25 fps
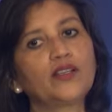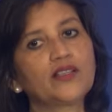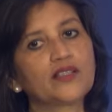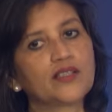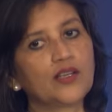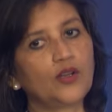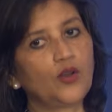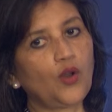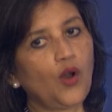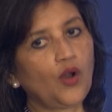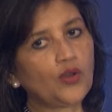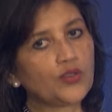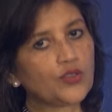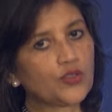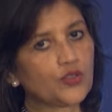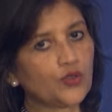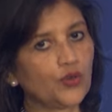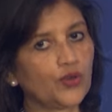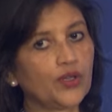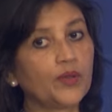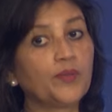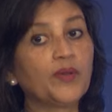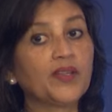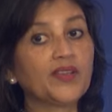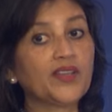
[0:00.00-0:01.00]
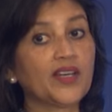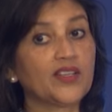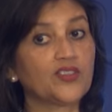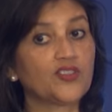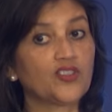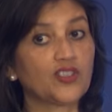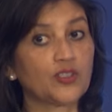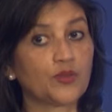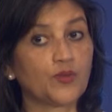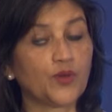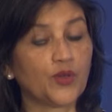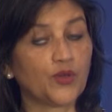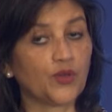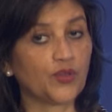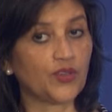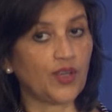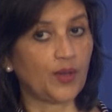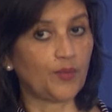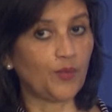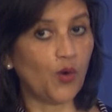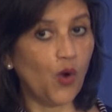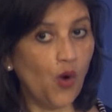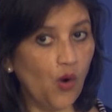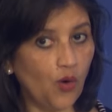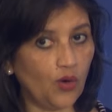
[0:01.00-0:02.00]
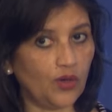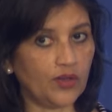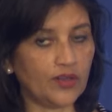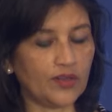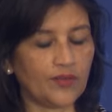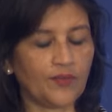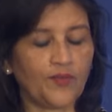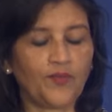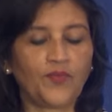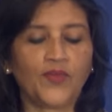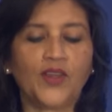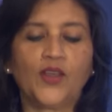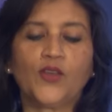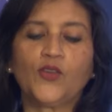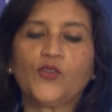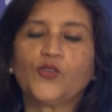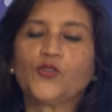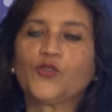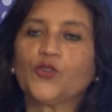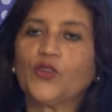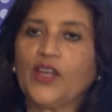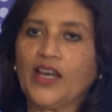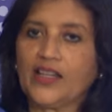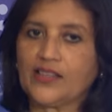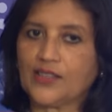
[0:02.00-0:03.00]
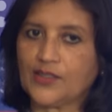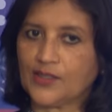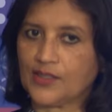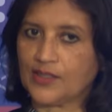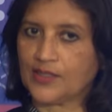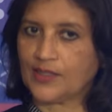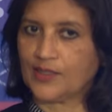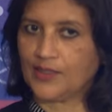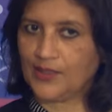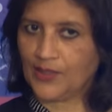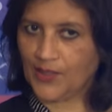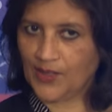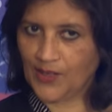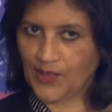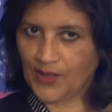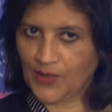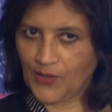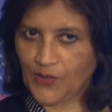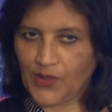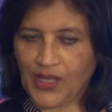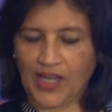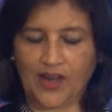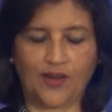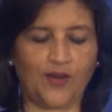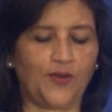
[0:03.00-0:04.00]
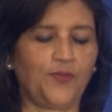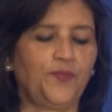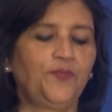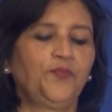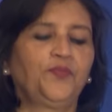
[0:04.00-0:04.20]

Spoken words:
It's a long story, but that's just because I'm old. So that's here we are.